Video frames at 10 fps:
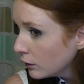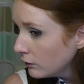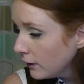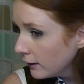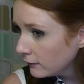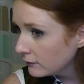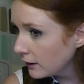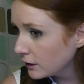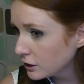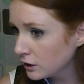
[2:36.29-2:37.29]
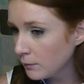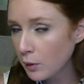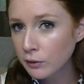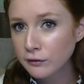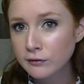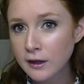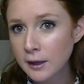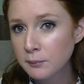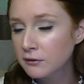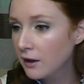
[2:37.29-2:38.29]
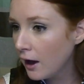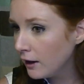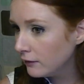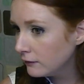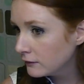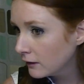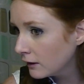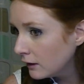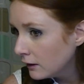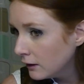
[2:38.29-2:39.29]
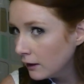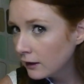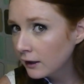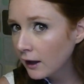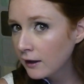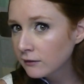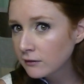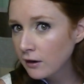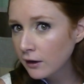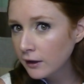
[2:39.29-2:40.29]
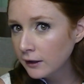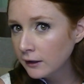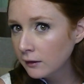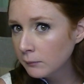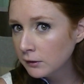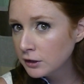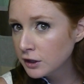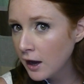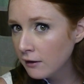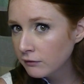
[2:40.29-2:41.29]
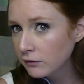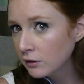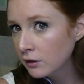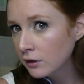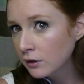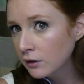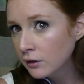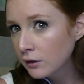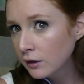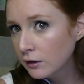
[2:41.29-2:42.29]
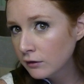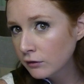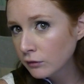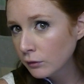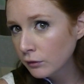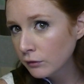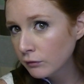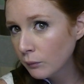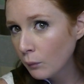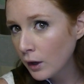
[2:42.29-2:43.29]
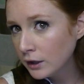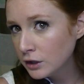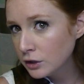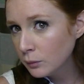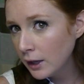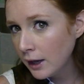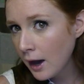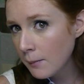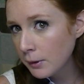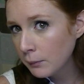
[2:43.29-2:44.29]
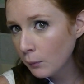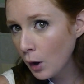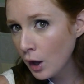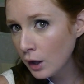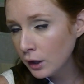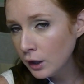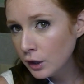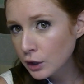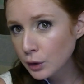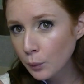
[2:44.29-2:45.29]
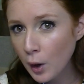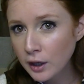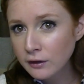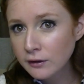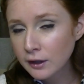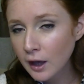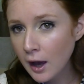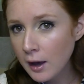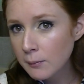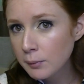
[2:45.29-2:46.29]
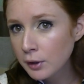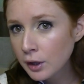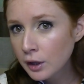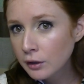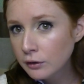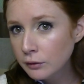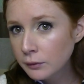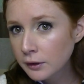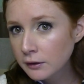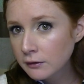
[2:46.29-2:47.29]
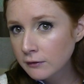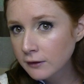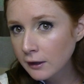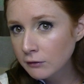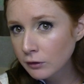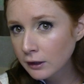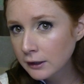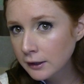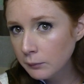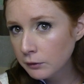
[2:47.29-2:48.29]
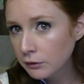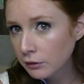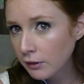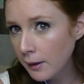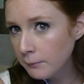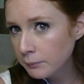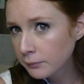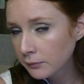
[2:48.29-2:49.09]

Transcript: Take a section about the same size, and again start in the mid shaft and just sort of wind your way up. And while you're winding up, you can just sort of click it with your thumb,